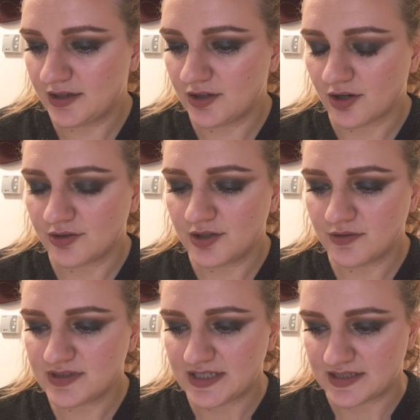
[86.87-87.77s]
There are
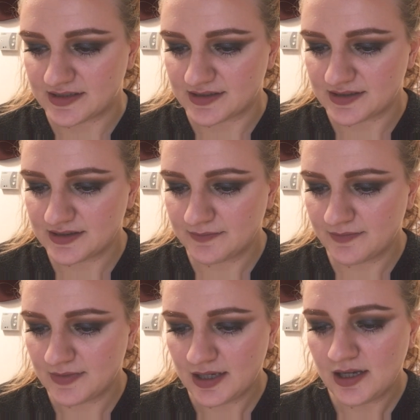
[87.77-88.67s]
no seasons.
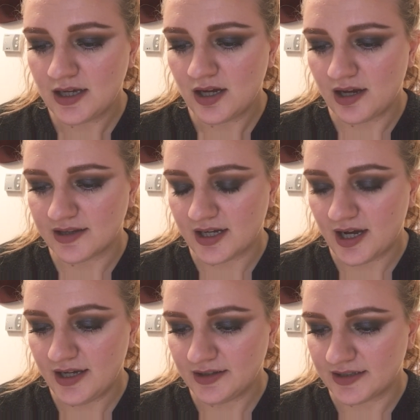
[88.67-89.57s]
On the
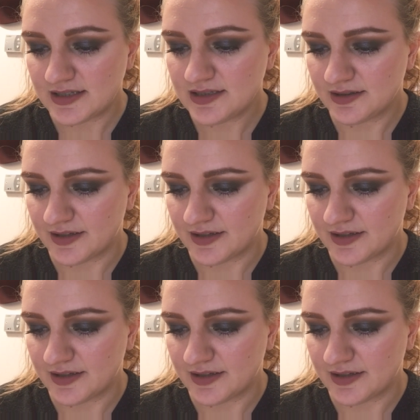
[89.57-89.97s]
island